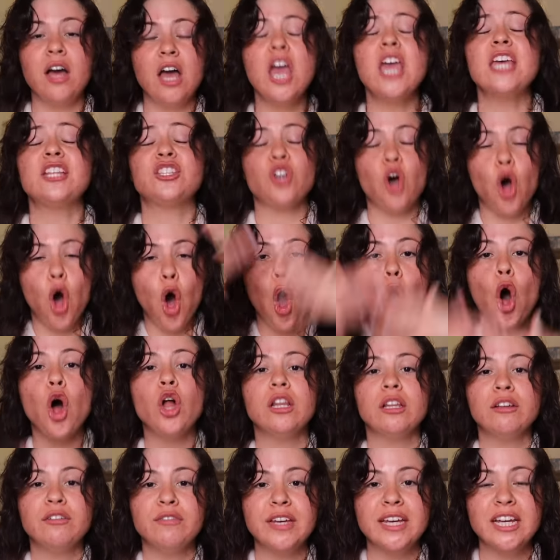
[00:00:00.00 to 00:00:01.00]
It's
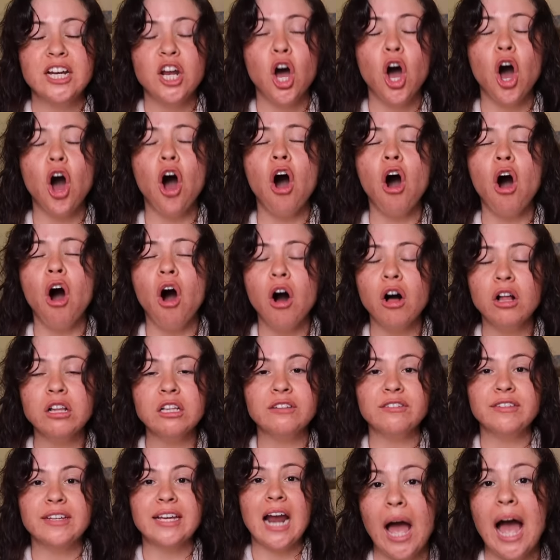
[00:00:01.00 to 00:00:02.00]
all of it,
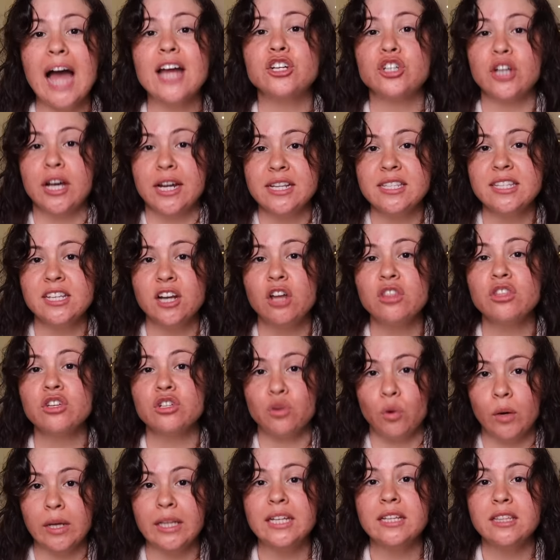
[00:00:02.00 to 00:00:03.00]
all of it. I tried to sit on the
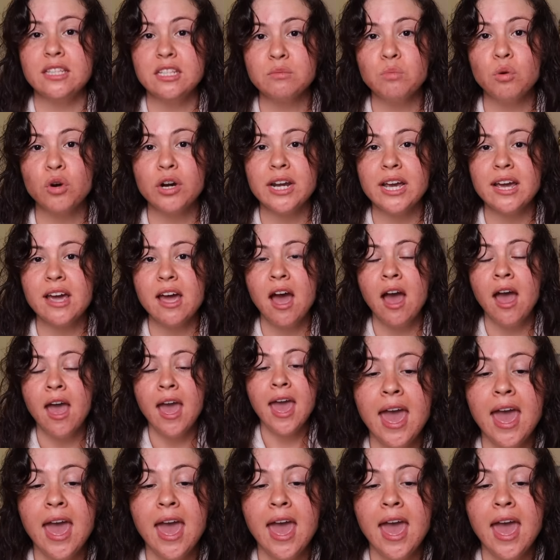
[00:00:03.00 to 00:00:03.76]
toilet this morning.